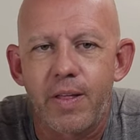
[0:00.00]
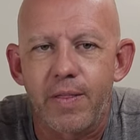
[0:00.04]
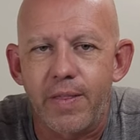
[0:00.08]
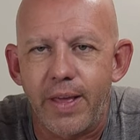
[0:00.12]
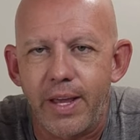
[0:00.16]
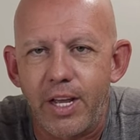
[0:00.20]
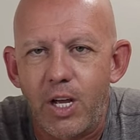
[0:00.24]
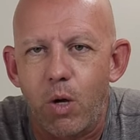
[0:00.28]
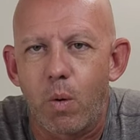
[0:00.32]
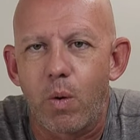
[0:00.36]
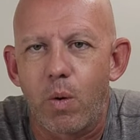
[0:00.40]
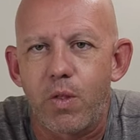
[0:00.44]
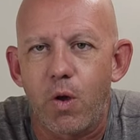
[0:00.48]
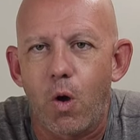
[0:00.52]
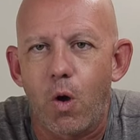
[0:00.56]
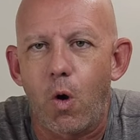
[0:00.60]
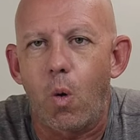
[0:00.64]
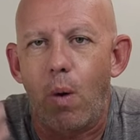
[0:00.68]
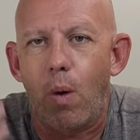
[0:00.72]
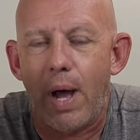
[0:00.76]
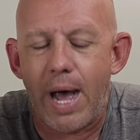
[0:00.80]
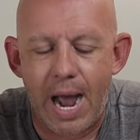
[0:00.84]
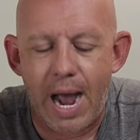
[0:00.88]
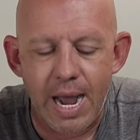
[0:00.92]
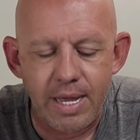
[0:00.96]
they go in the
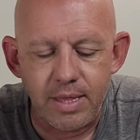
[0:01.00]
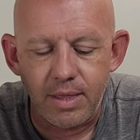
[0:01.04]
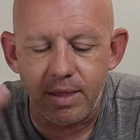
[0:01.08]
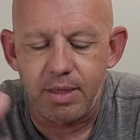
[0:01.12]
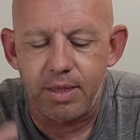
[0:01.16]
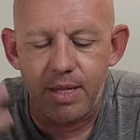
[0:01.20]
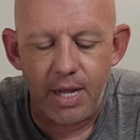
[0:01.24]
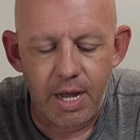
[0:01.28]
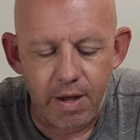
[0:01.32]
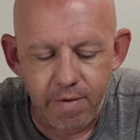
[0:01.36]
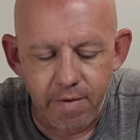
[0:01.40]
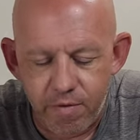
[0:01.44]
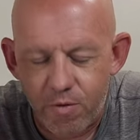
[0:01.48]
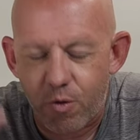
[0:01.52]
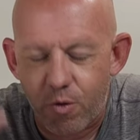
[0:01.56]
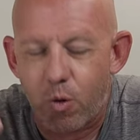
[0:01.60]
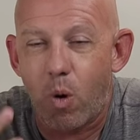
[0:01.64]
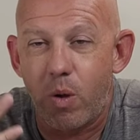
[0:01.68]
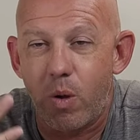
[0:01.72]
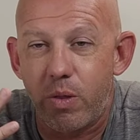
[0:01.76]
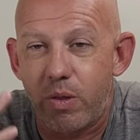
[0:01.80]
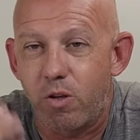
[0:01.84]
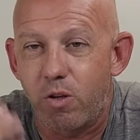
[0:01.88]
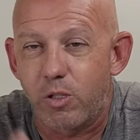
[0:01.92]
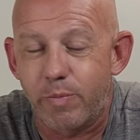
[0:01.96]
hole. I love
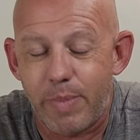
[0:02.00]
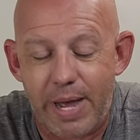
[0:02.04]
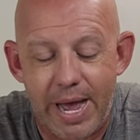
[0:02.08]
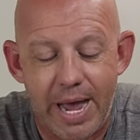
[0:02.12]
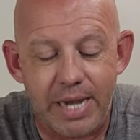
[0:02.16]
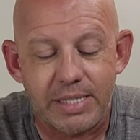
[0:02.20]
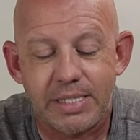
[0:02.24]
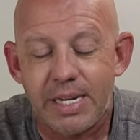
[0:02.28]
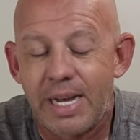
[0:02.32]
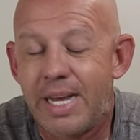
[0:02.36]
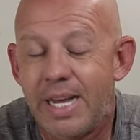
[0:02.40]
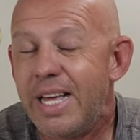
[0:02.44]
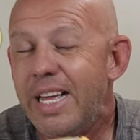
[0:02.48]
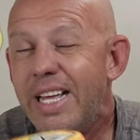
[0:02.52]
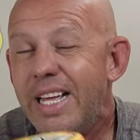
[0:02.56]
throwing those bags.